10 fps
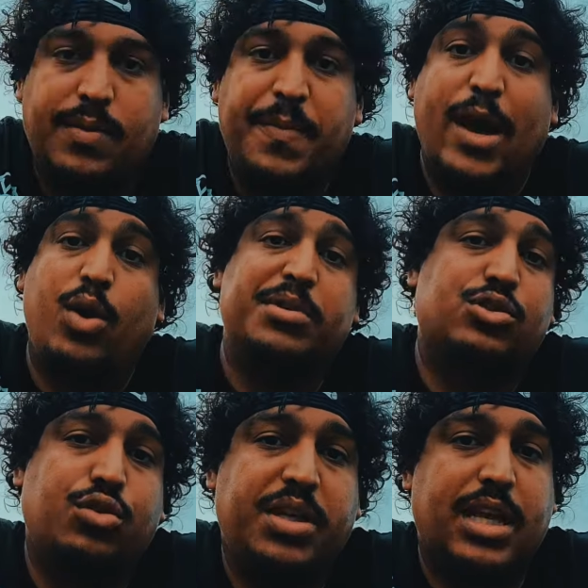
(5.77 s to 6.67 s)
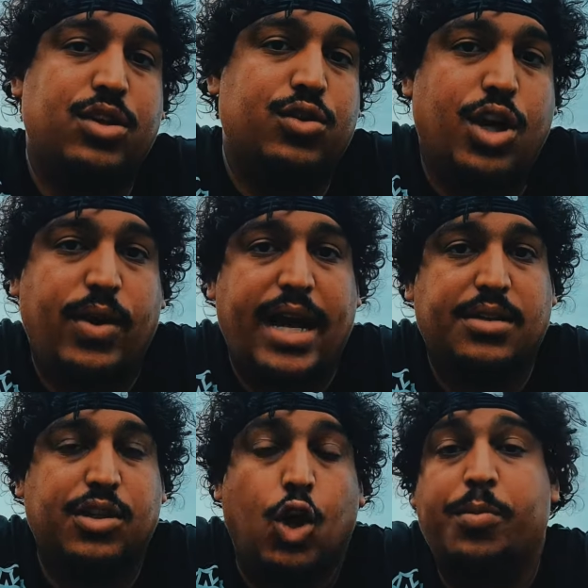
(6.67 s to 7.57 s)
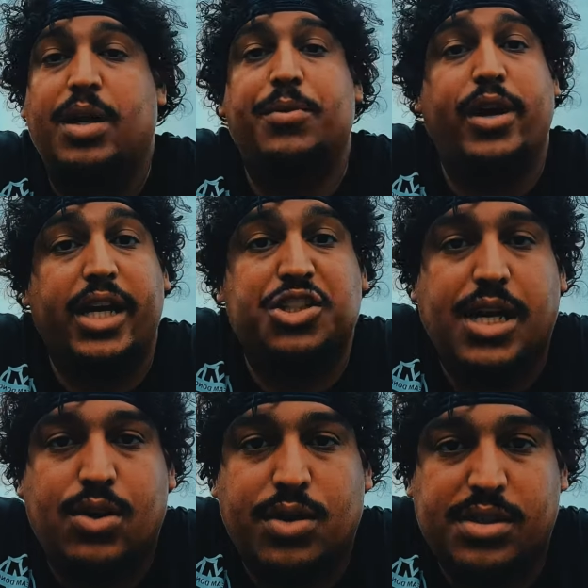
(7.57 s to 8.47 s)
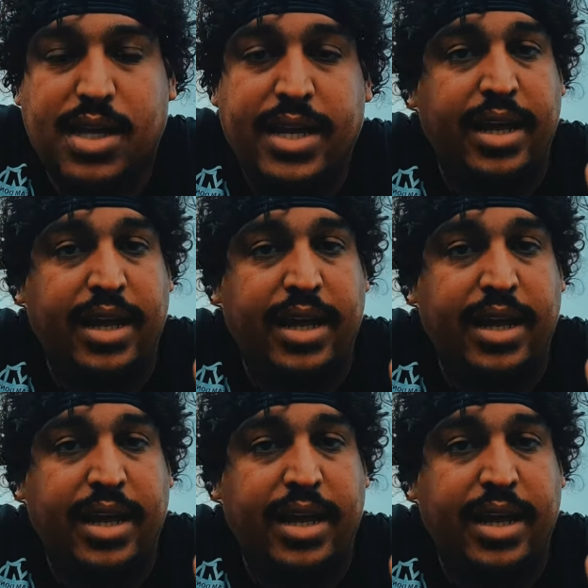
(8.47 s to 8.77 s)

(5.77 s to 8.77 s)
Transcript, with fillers: Now, I'm assuming that you know how to open up your hand chakras.